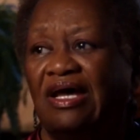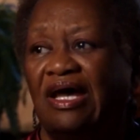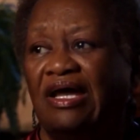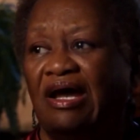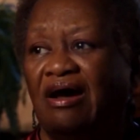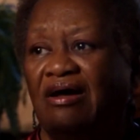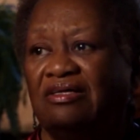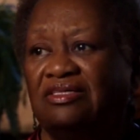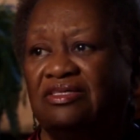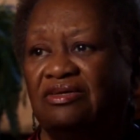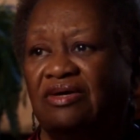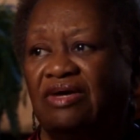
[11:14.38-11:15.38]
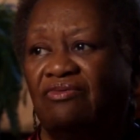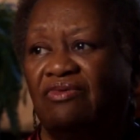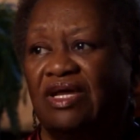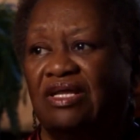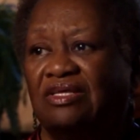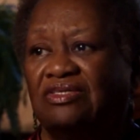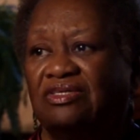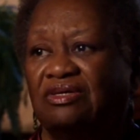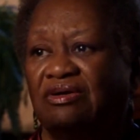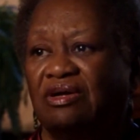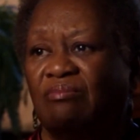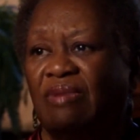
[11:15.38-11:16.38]
And I also had read a
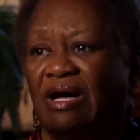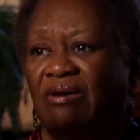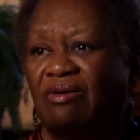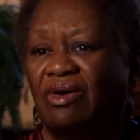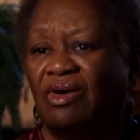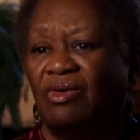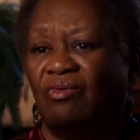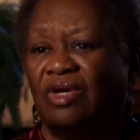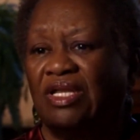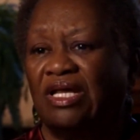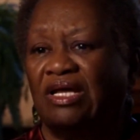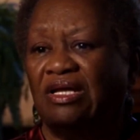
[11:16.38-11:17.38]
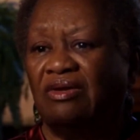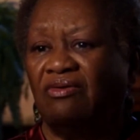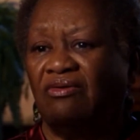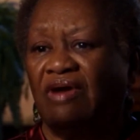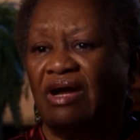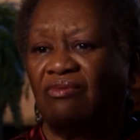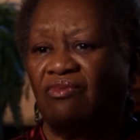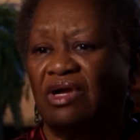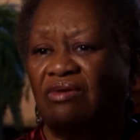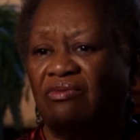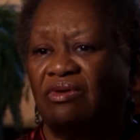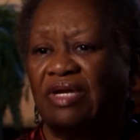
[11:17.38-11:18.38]
story about when the Underground
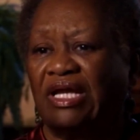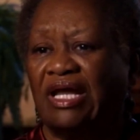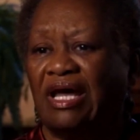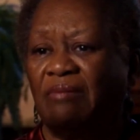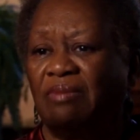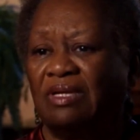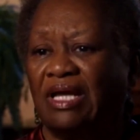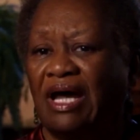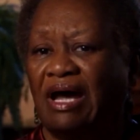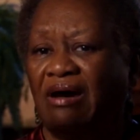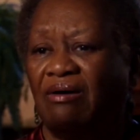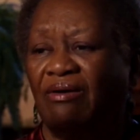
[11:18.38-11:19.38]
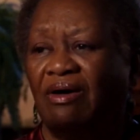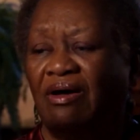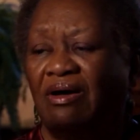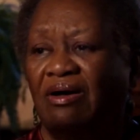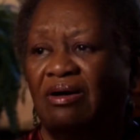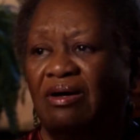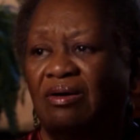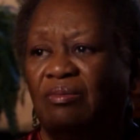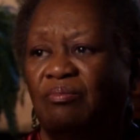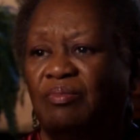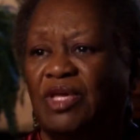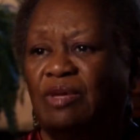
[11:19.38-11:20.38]
Railroad had happened, how
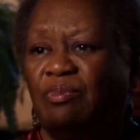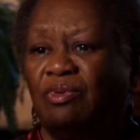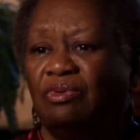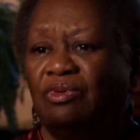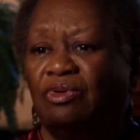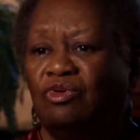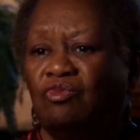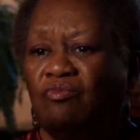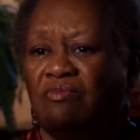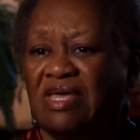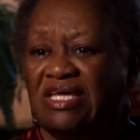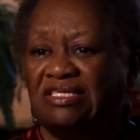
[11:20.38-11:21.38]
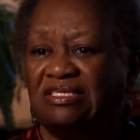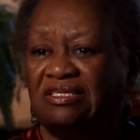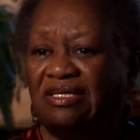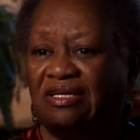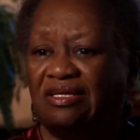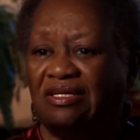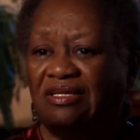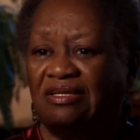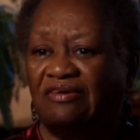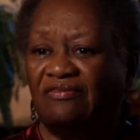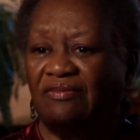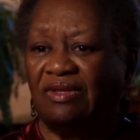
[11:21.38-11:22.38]
people who missed
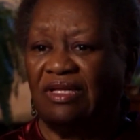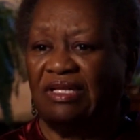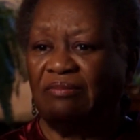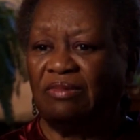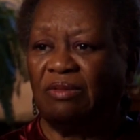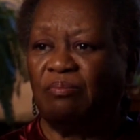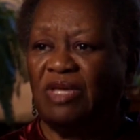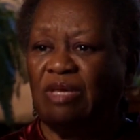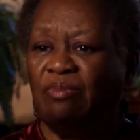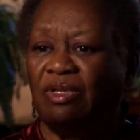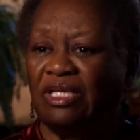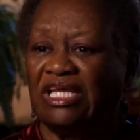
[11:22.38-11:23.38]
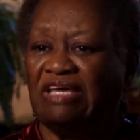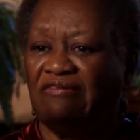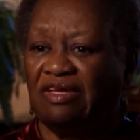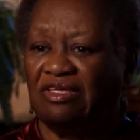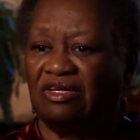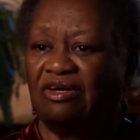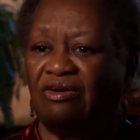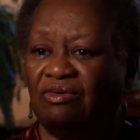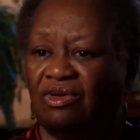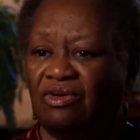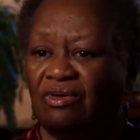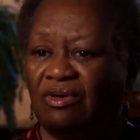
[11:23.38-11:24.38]
the people leaving to go
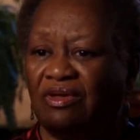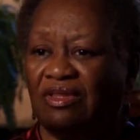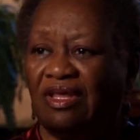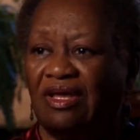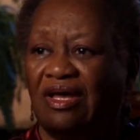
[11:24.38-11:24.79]
north